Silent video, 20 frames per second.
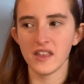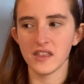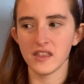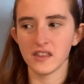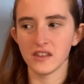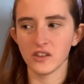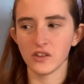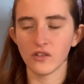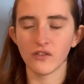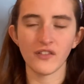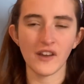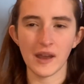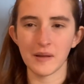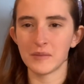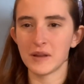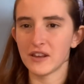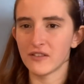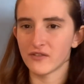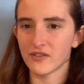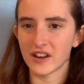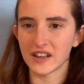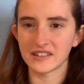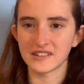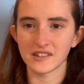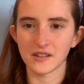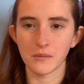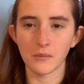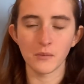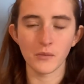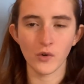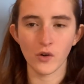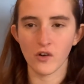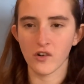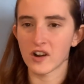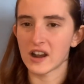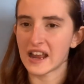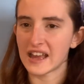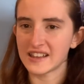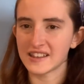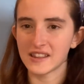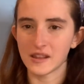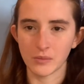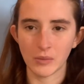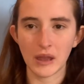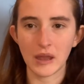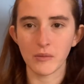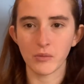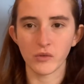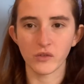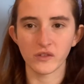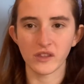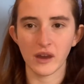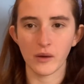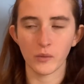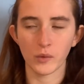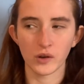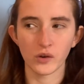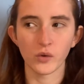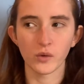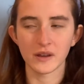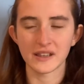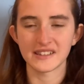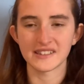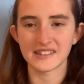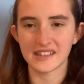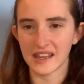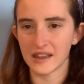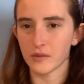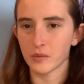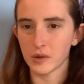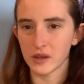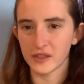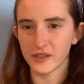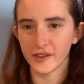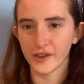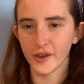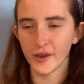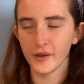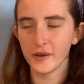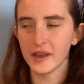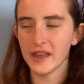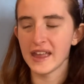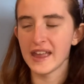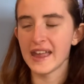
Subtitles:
your family and friends are more or less the people that will always stay with you.